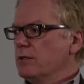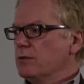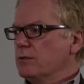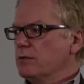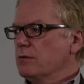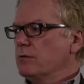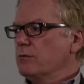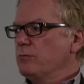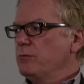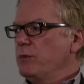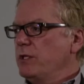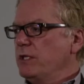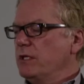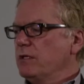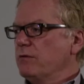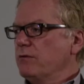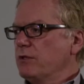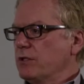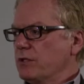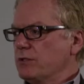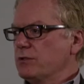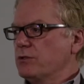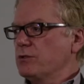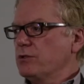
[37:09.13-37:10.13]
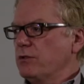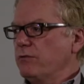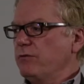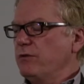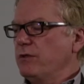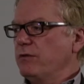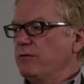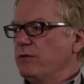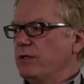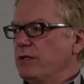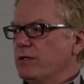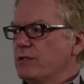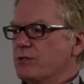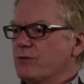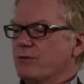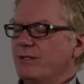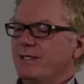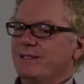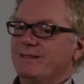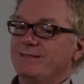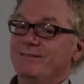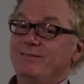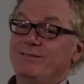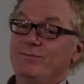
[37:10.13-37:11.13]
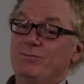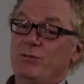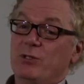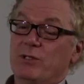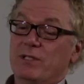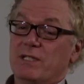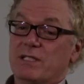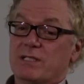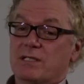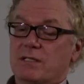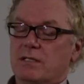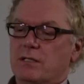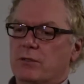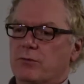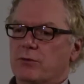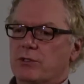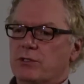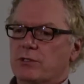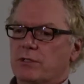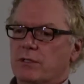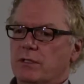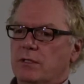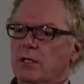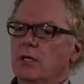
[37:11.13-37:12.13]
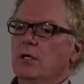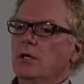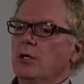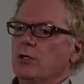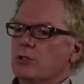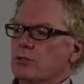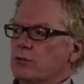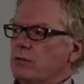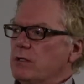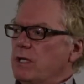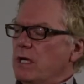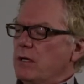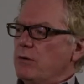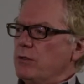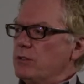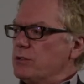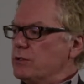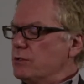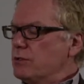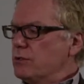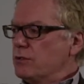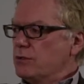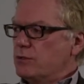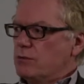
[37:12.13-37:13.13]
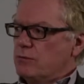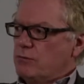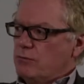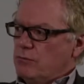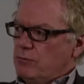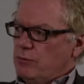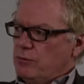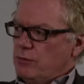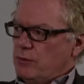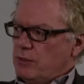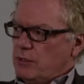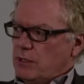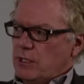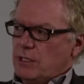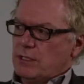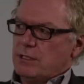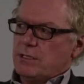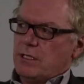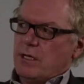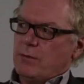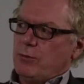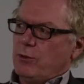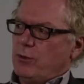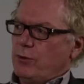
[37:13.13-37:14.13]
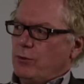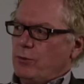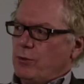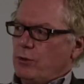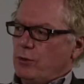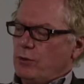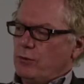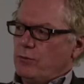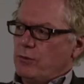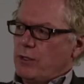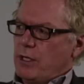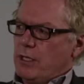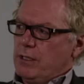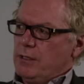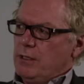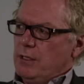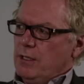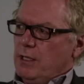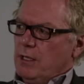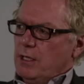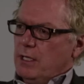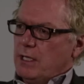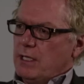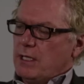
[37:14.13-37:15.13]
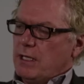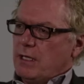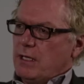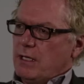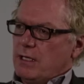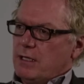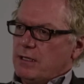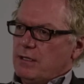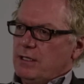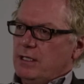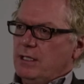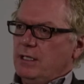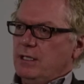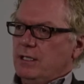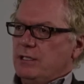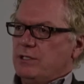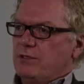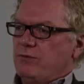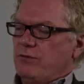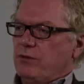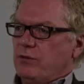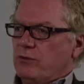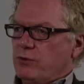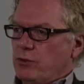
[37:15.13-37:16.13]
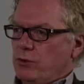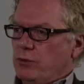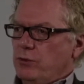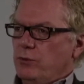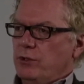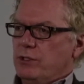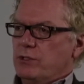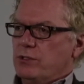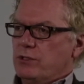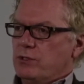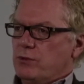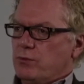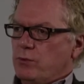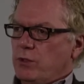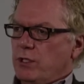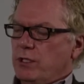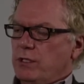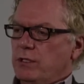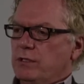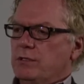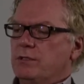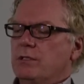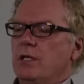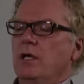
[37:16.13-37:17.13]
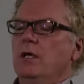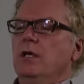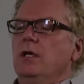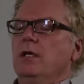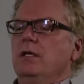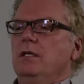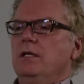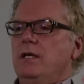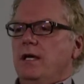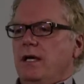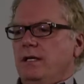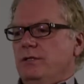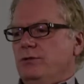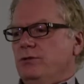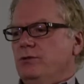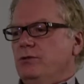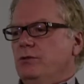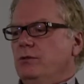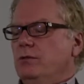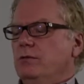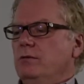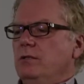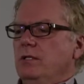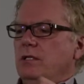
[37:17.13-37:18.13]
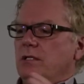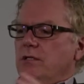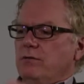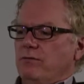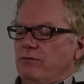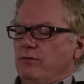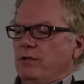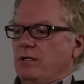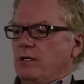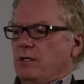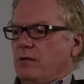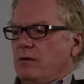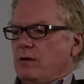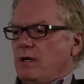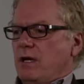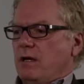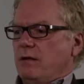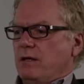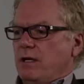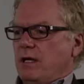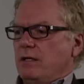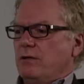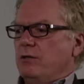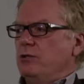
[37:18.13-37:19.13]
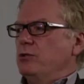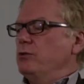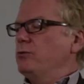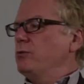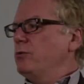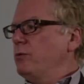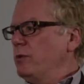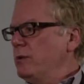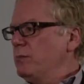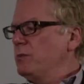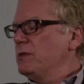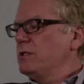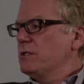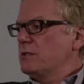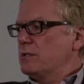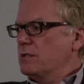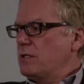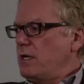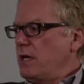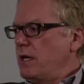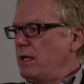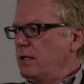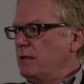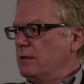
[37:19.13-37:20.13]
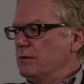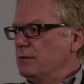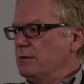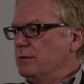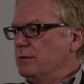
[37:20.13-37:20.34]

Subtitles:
So many of the conservative areas were like, oh boy, that's kind of risky. So now it's just on top of the world, right? And I think it is for 2 reasons. One is, yes, you need to figure out how to do what we've been saying.